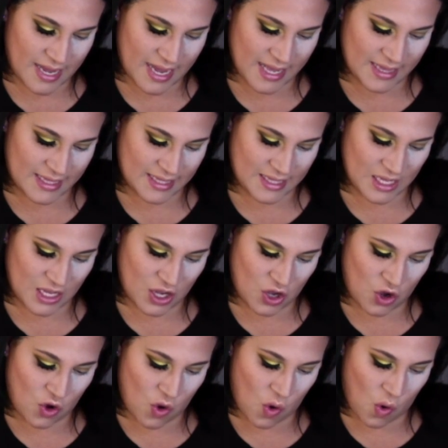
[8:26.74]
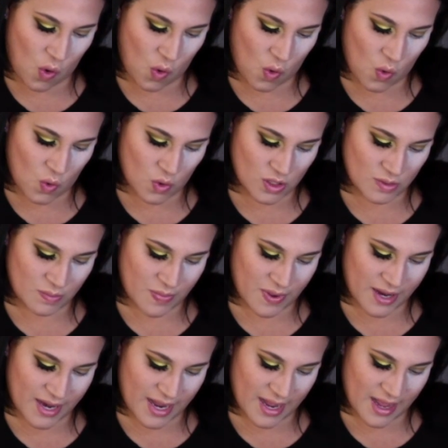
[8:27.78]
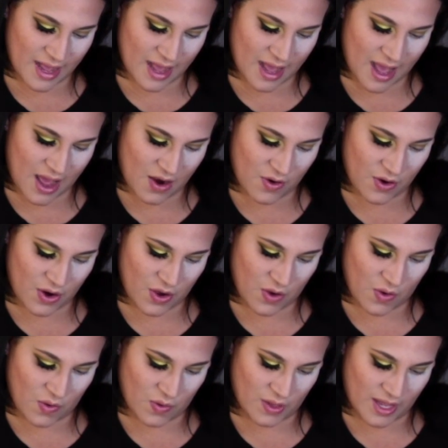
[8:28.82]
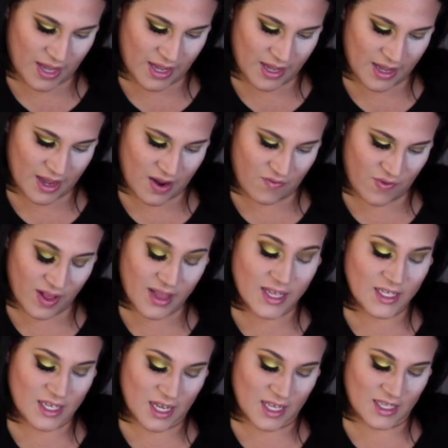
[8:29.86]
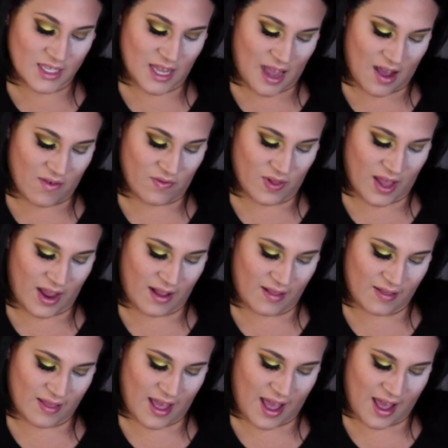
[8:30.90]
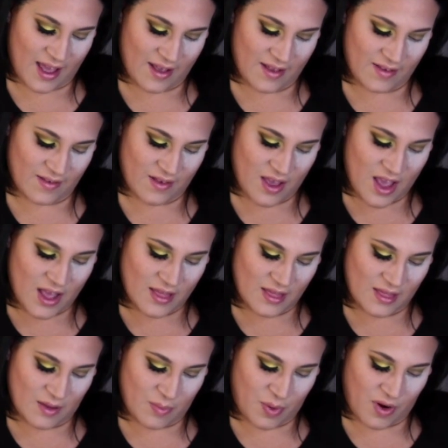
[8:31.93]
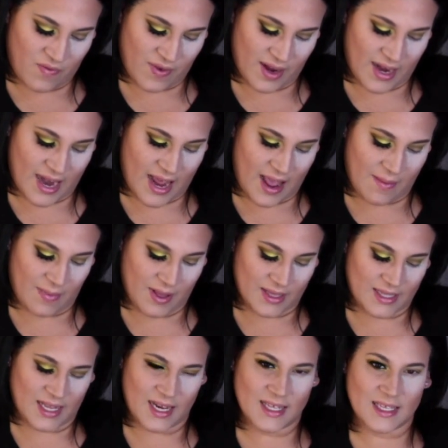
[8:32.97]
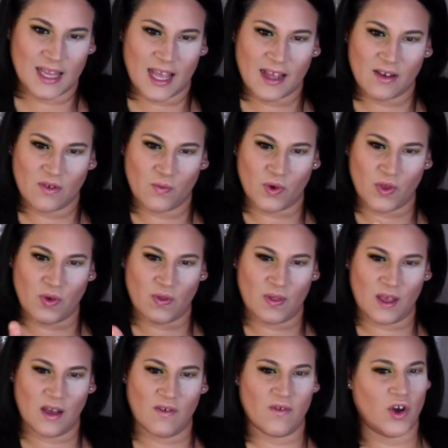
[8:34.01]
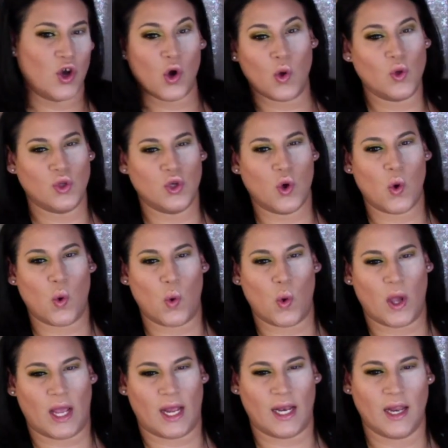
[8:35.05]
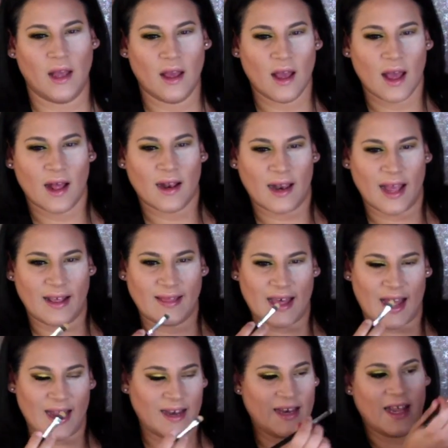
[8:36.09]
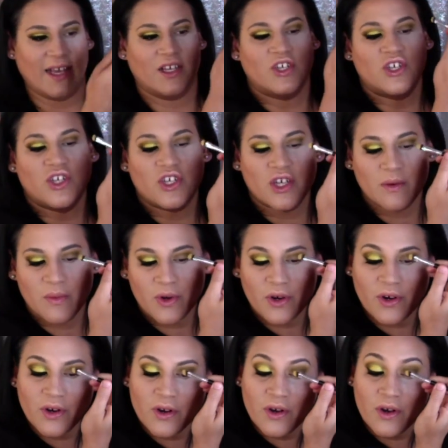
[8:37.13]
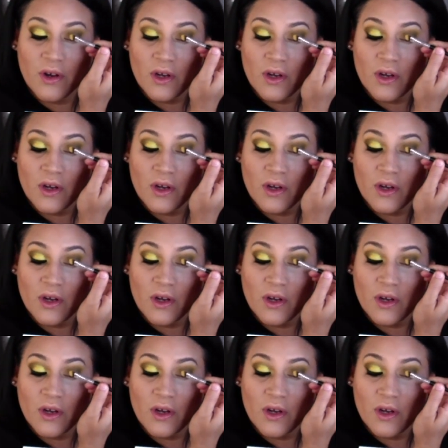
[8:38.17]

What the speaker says: It's gold, but I don't know. Like it really does have like that. The perfect name, because it is like when you think of a gold coin, like that nice shimmer.